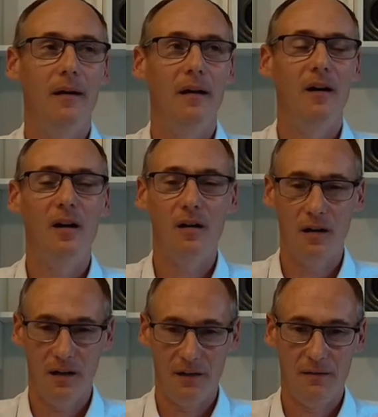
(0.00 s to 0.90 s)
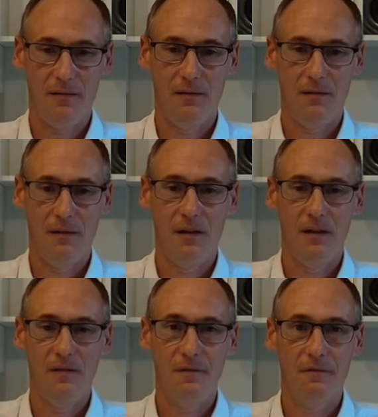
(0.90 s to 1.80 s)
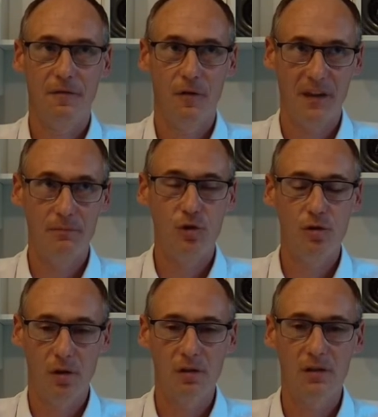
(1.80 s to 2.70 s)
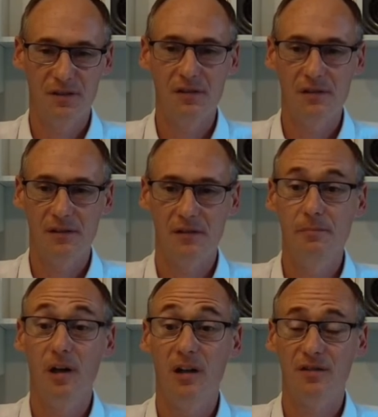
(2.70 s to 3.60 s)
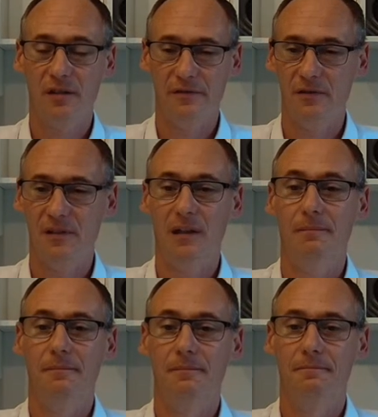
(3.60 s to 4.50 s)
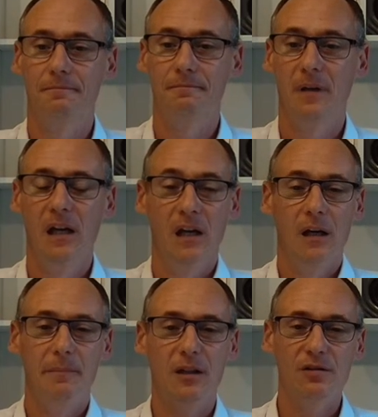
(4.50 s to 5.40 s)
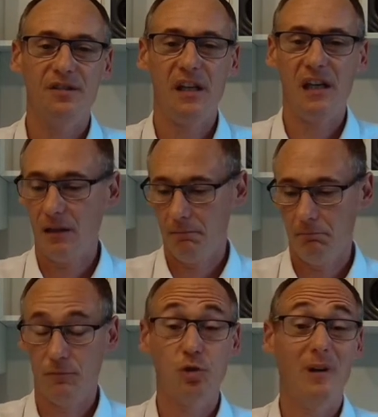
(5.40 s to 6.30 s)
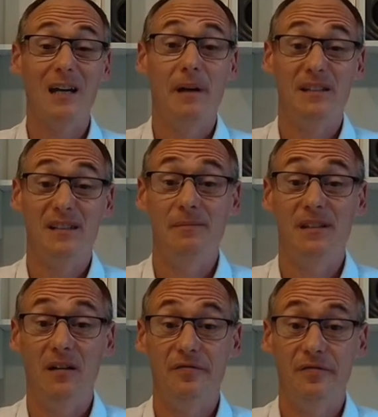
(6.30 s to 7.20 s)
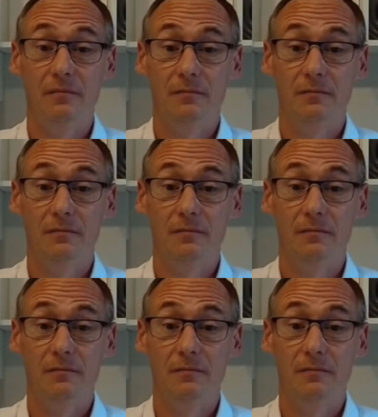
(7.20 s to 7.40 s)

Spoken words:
hard for them to call consultant most of the time, because they tried by themselves.